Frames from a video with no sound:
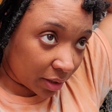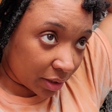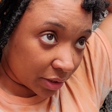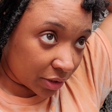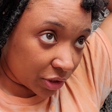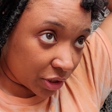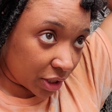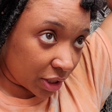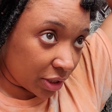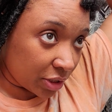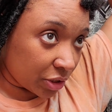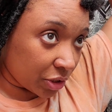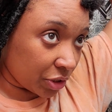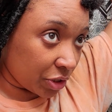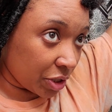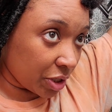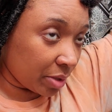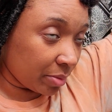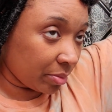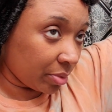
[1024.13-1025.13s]
exchanging
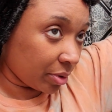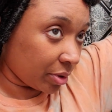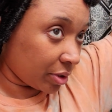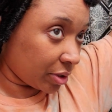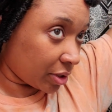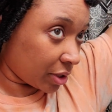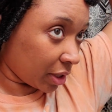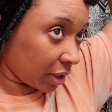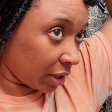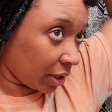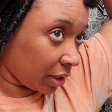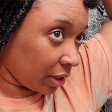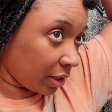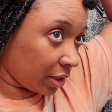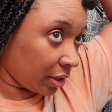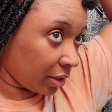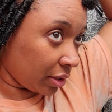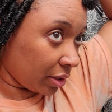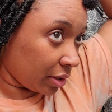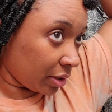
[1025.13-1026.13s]
numbers
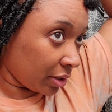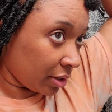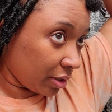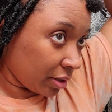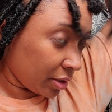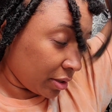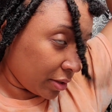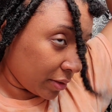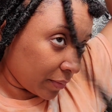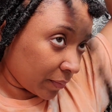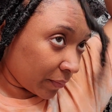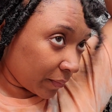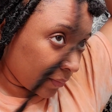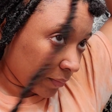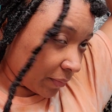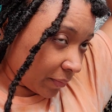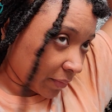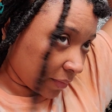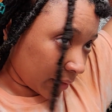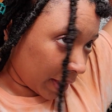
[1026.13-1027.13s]
and
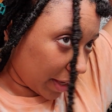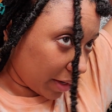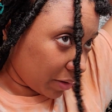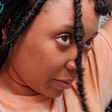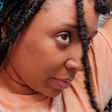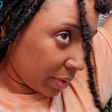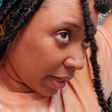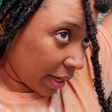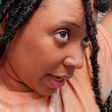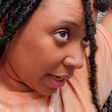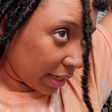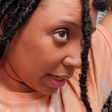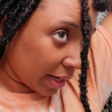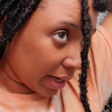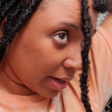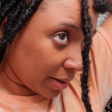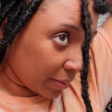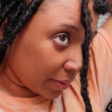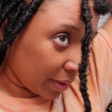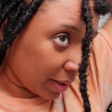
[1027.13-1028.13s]
they gonna be hanging
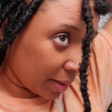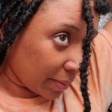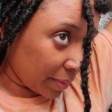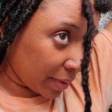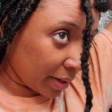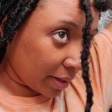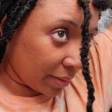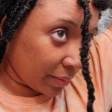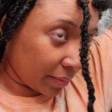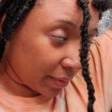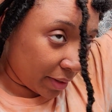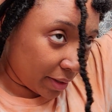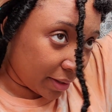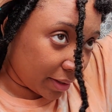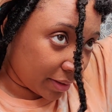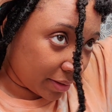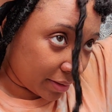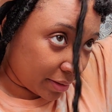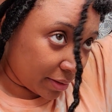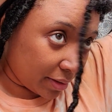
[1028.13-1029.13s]
out when I'm not
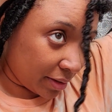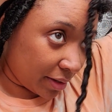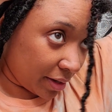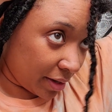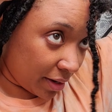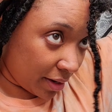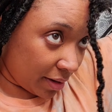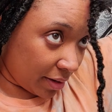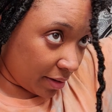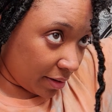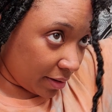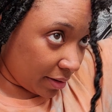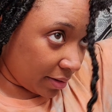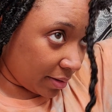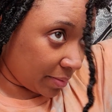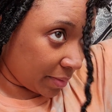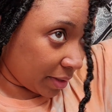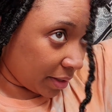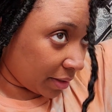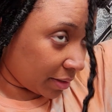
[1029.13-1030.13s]
around. Nah,
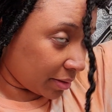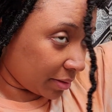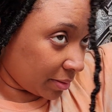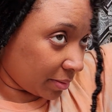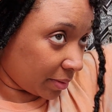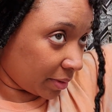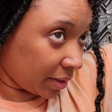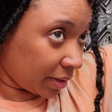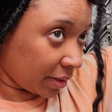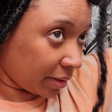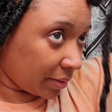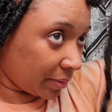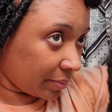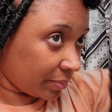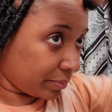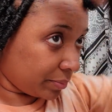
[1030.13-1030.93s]
I'm not cool with that.